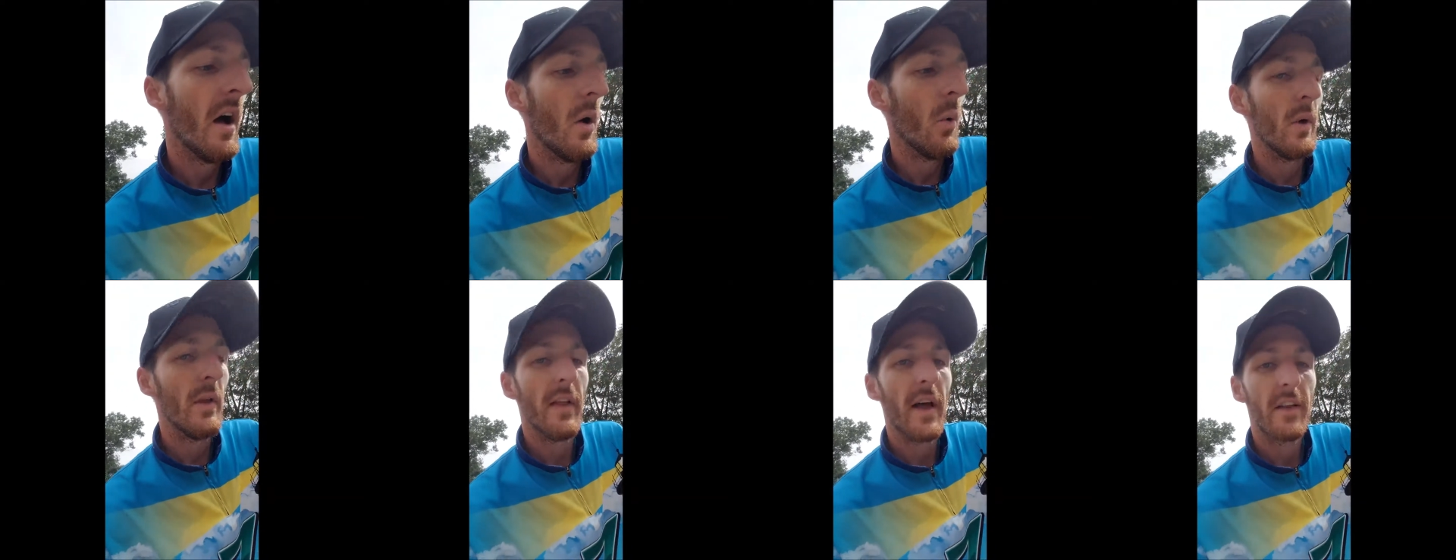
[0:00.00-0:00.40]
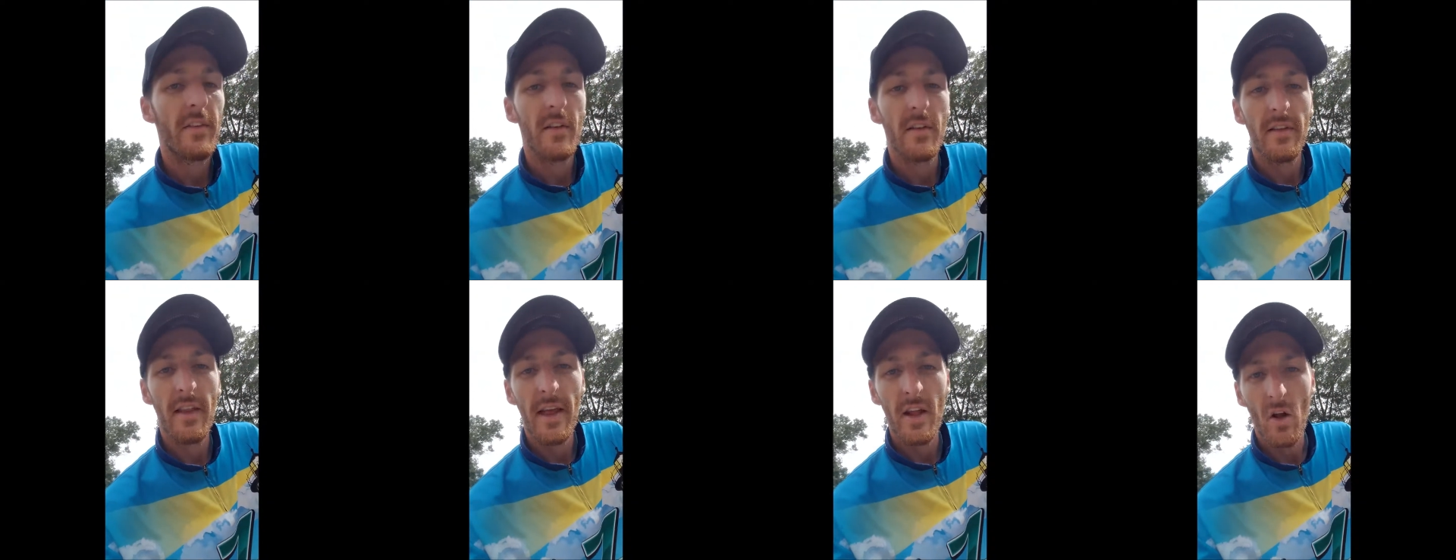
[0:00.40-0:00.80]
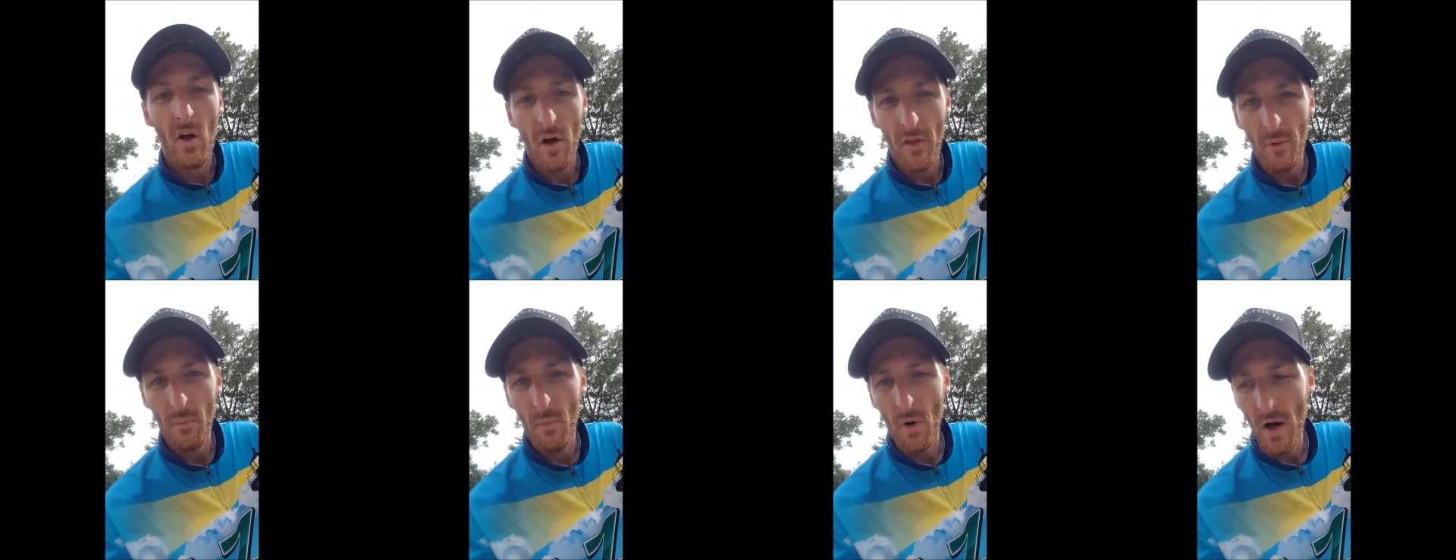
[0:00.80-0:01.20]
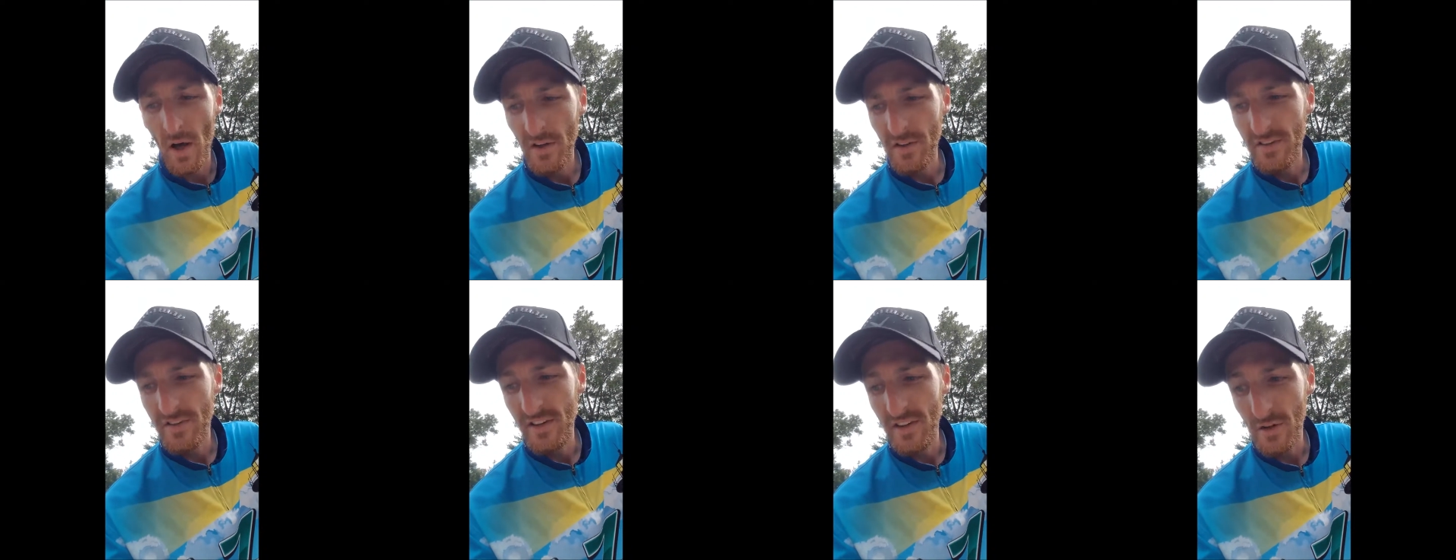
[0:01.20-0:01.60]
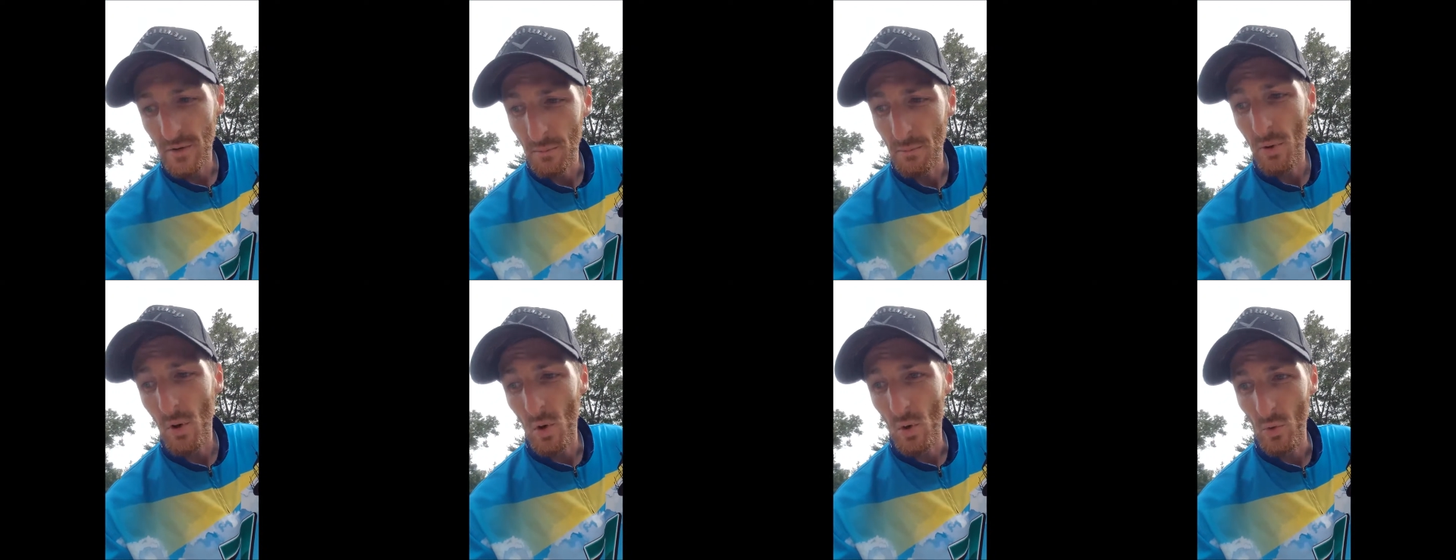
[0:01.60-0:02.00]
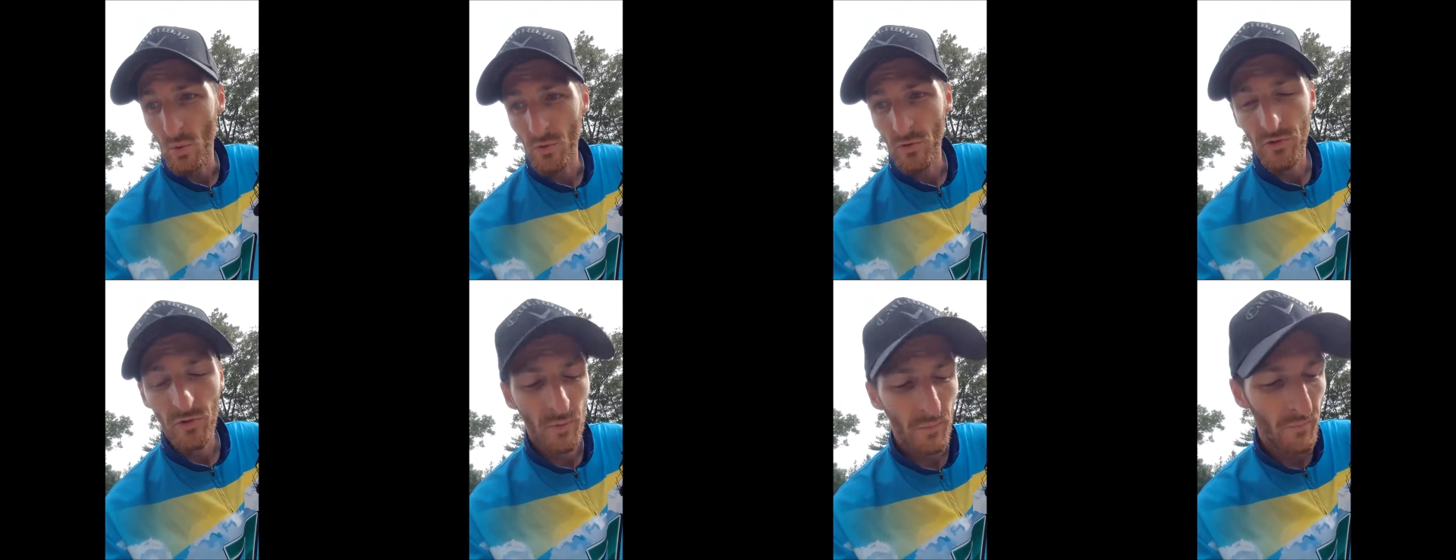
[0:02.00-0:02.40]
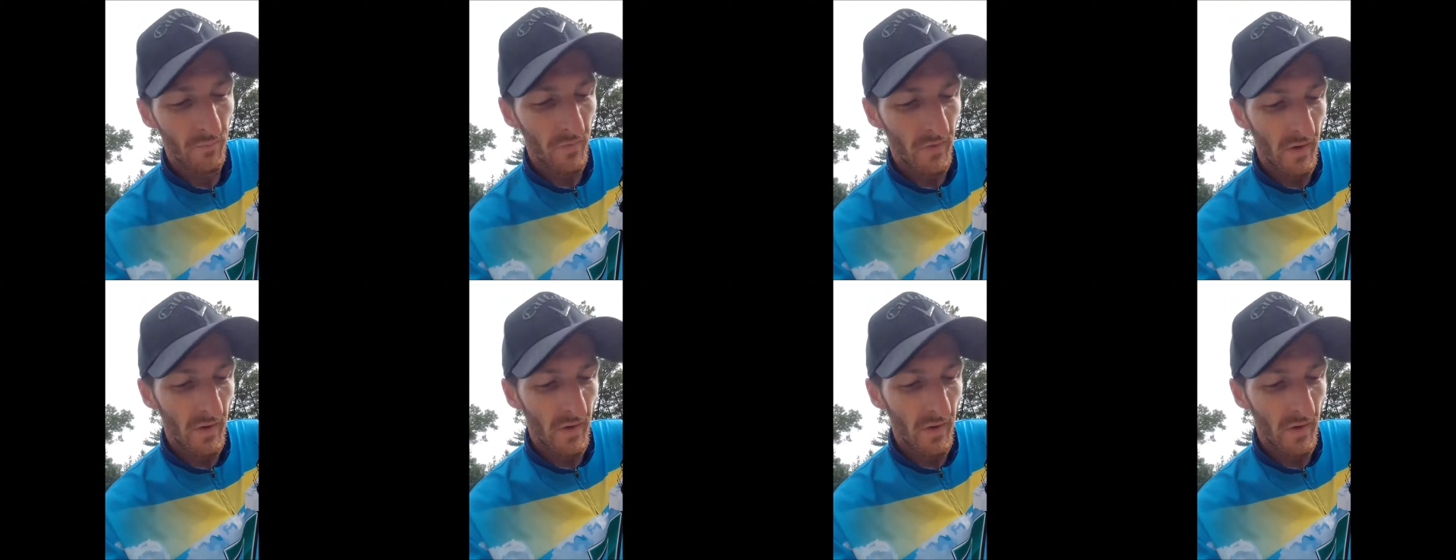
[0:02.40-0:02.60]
We like to let all the moss decompose,